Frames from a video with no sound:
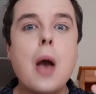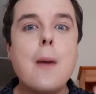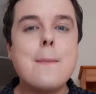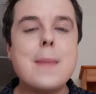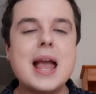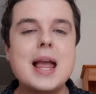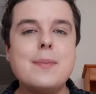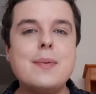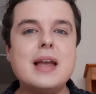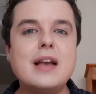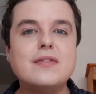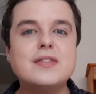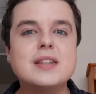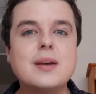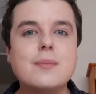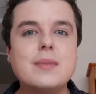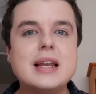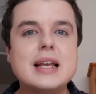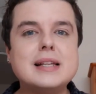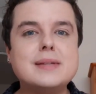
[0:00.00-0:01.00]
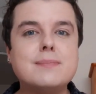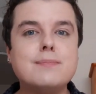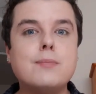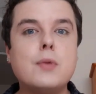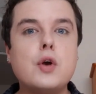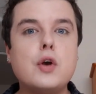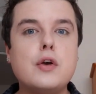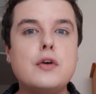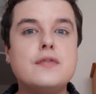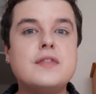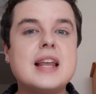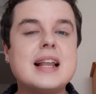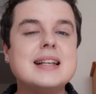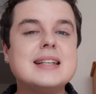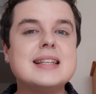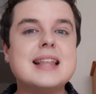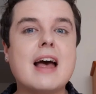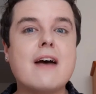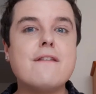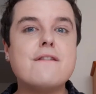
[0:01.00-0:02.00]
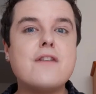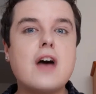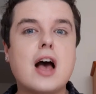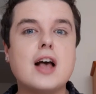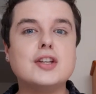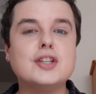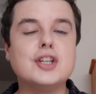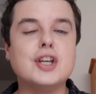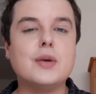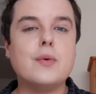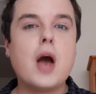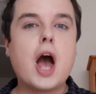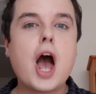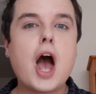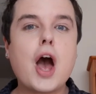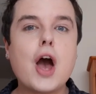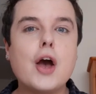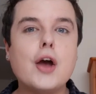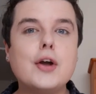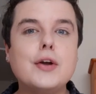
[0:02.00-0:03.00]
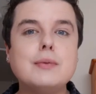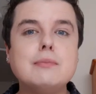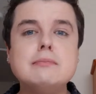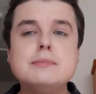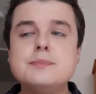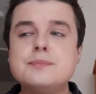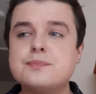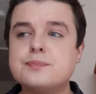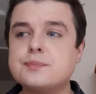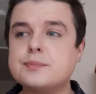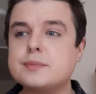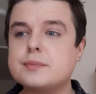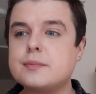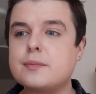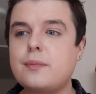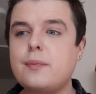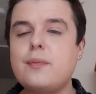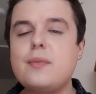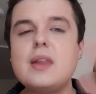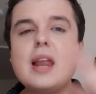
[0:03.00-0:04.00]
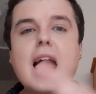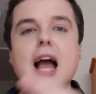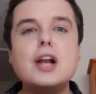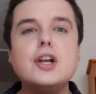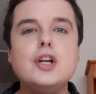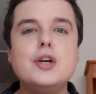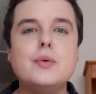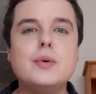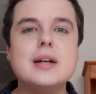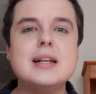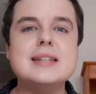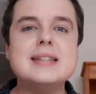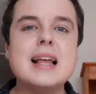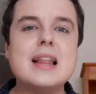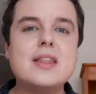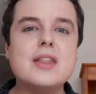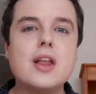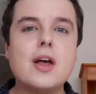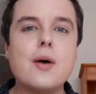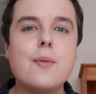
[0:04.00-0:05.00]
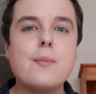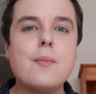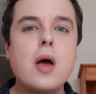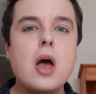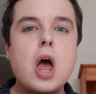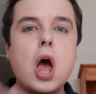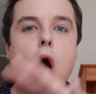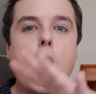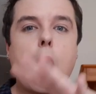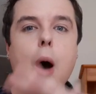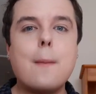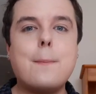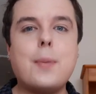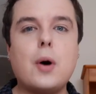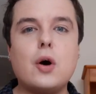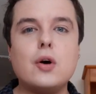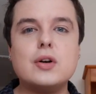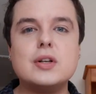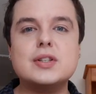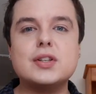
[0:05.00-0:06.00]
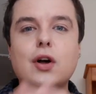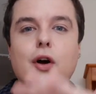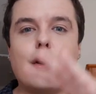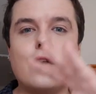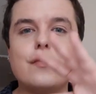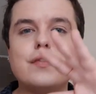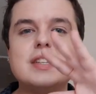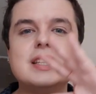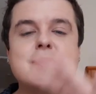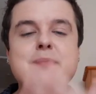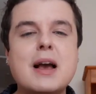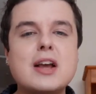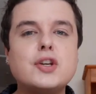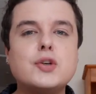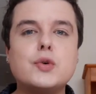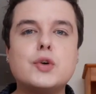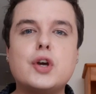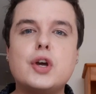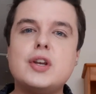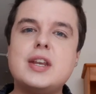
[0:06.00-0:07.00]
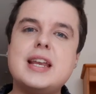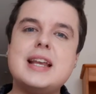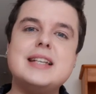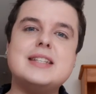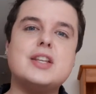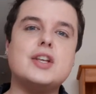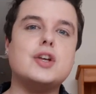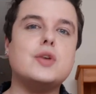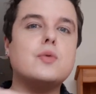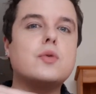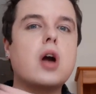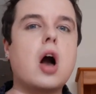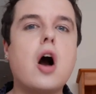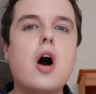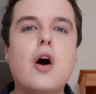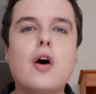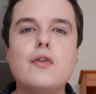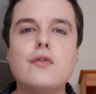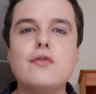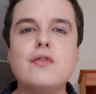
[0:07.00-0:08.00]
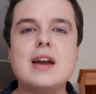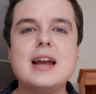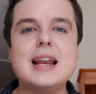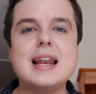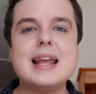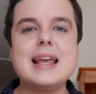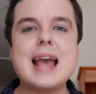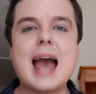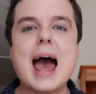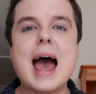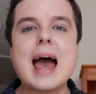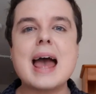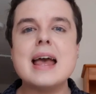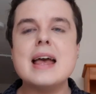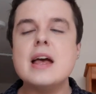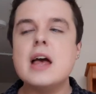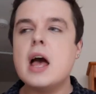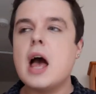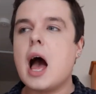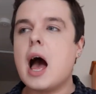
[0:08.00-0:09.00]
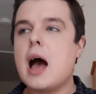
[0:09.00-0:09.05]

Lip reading: Maybe if somebody's moved into their first new home and you want to send them a box of special goodies that you can't really get